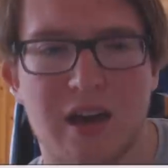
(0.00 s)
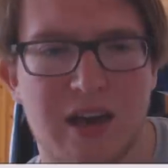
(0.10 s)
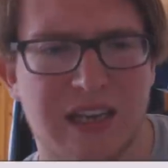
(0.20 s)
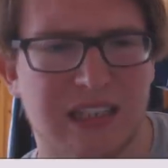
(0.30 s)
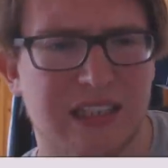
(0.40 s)

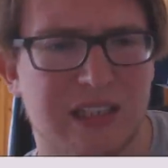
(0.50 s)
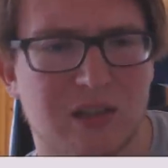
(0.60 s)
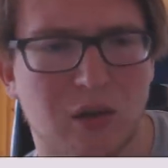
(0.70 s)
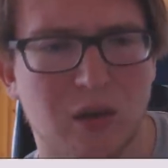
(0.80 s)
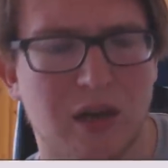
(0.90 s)
in a league
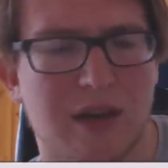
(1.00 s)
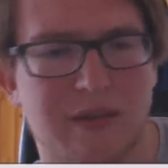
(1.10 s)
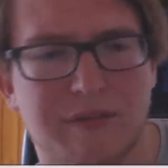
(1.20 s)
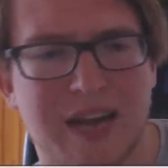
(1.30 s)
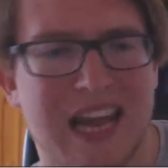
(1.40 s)
called the
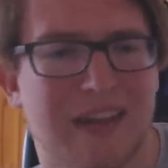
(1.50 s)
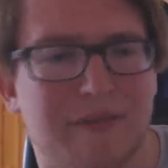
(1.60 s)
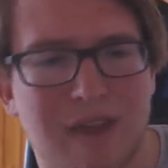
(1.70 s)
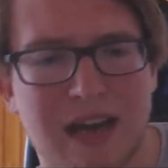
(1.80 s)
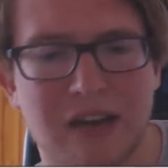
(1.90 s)
Fnatic
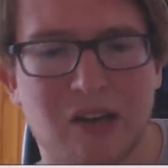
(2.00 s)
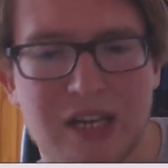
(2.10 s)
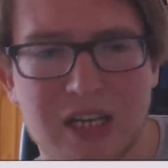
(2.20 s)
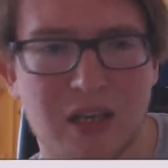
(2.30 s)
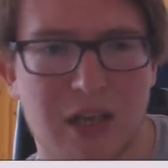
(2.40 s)
Frag Out
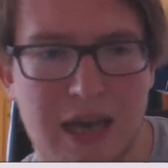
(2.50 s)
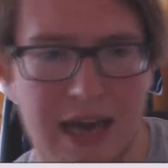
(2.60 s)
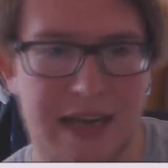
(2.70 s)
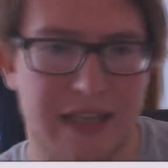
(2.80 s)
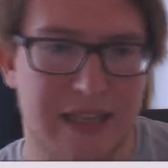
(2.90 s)
League,
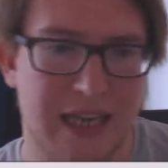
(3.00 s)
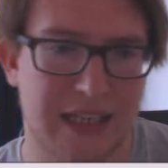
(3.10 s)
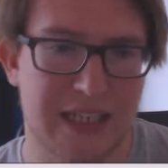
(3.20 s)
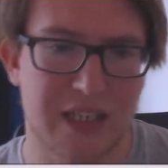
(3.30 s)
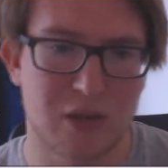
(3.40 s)
and in that
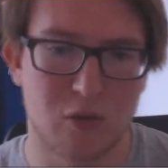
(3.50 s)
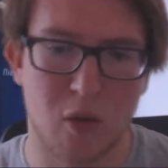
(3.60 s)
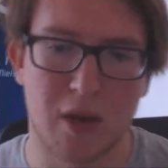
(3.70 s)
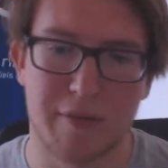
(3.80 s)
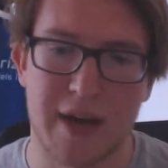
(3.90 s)
league you
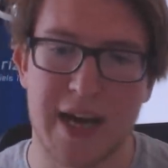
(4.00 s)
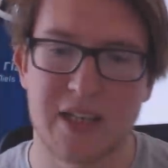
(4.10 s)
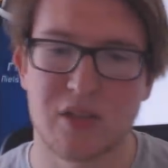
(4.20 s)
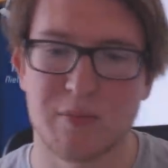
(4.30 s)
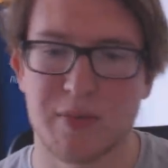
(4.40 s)
qualify
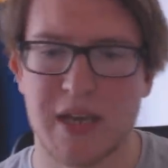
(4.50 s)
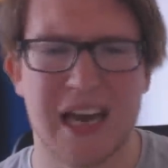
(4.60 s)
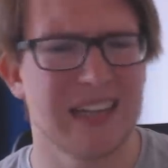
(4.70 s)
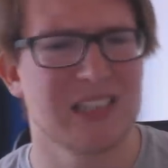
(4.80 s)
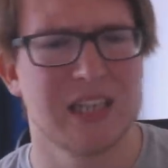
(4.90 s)
to play,
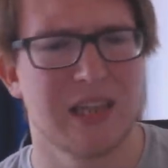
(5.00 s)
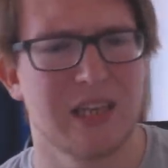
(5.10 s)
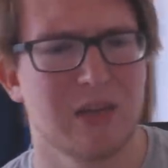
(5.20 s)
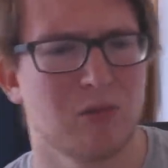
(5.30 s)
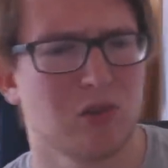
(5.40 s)
actually I
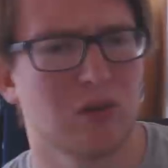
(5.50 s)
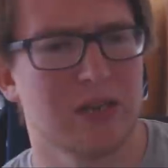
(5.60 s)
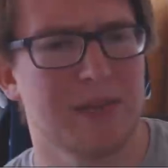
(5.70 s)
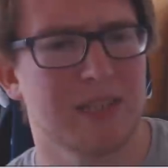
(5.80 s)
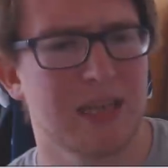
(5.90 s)
think it was called
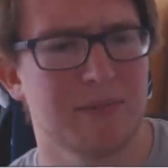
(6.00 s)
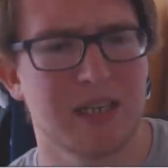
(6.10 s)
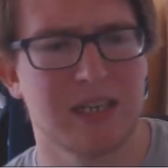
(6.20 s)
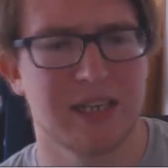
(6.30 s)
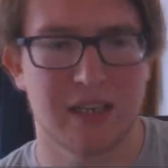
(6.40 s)
the MSI Beat
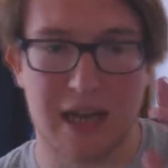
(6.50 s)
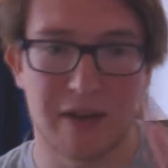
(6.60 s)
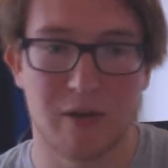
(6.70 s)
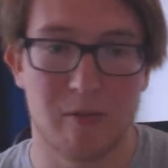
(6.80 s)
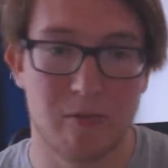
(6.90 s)
It League, I
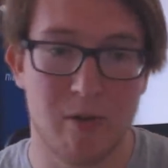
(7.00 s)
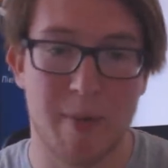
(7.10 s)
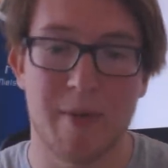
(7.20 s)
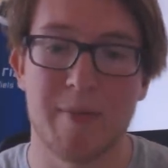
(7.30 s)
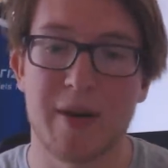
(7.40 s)
don't know,
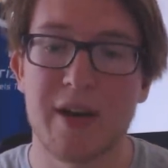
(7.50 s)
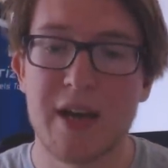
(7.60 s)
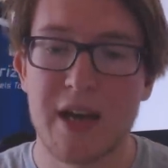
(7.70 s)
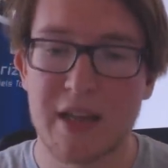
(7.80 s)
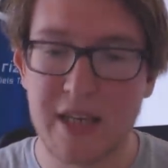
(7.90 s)
remember, but
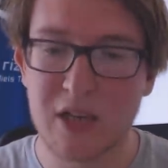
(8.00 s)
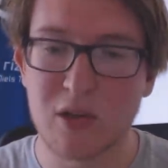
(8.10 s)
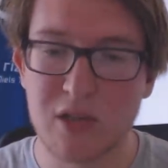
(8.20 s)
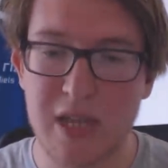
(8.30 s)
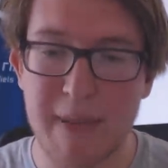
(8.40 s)
they go
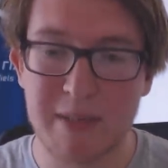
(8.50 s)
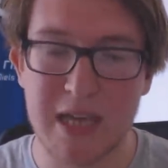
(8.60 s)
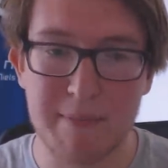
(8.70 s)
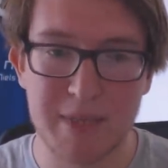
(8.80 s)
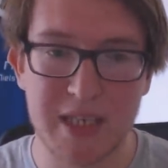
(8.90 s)
to the
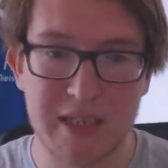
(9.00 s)
MSI Beat